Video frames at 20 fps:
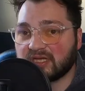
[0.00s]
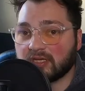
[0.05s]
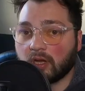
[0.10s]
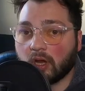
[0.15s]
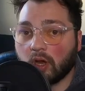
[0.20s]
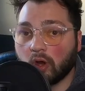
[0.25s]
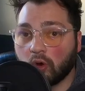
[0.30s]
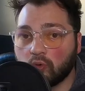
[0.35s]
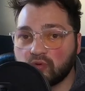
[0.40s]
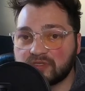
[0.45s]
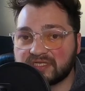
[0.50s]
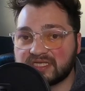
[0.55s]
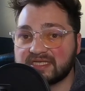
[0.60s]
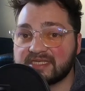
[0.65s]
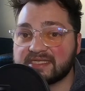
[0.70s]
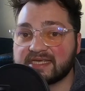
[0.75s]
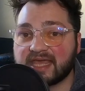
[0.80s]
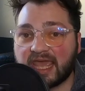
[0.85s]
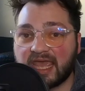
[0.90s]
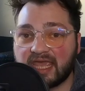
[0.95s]
an
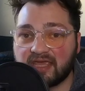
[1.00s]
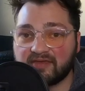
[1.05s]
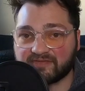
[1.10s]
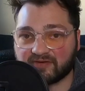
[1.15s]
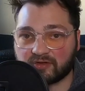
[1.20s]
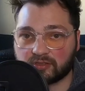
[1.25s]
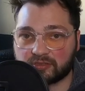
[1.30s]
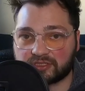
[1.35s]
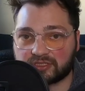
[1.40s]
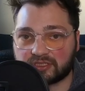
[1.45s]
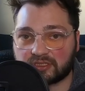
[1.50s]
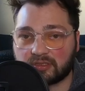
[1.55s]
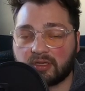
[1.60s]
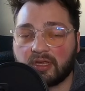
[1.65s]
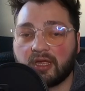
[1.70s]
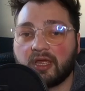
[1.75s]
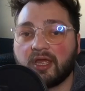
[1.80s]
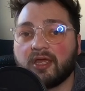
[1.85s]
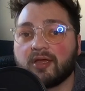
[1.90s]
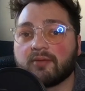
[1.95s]
OTK version,
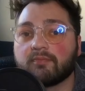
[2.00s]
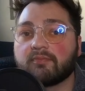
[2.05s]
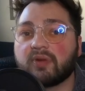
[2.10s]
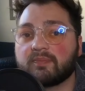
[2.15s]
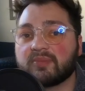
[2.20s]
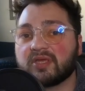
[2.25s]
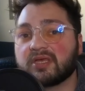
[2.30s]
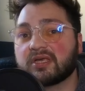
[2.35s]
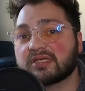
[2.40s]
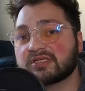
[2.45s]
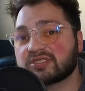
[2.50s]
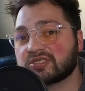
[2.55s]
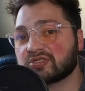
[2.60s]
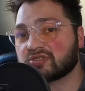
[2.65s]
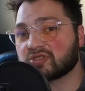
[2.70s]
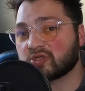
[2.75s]
but because in